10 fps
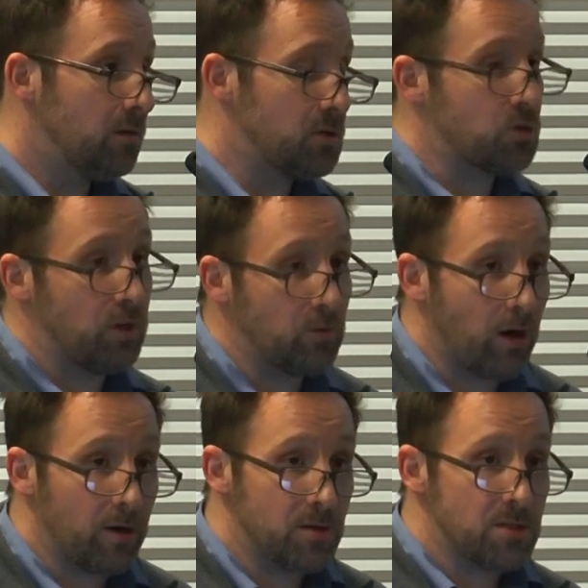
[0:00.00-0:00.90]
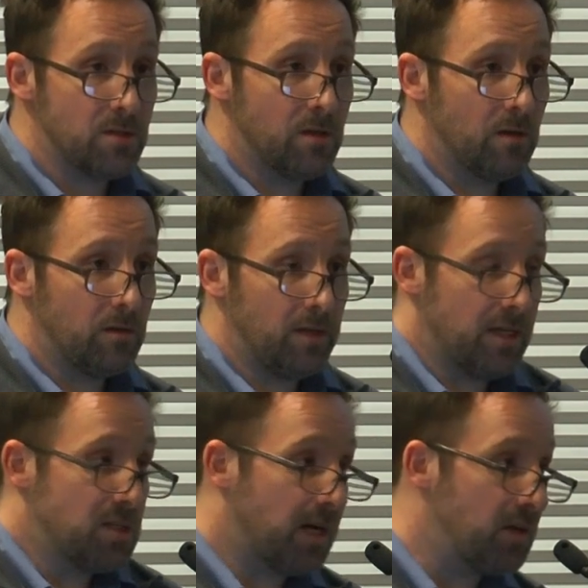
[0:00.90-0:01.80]
the screenwriters, the
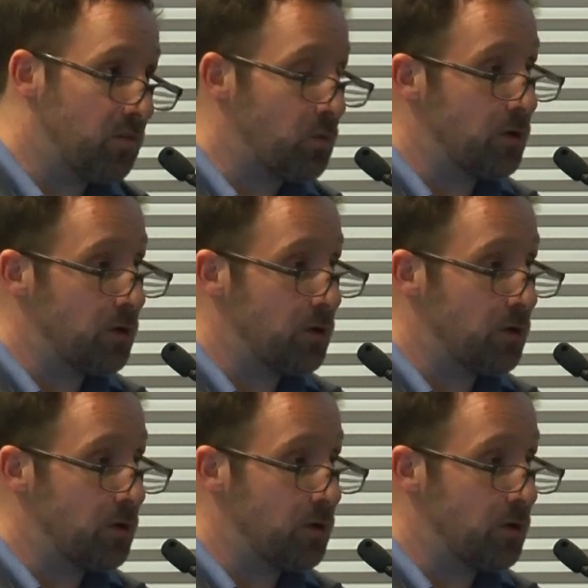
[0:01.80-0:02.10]
executive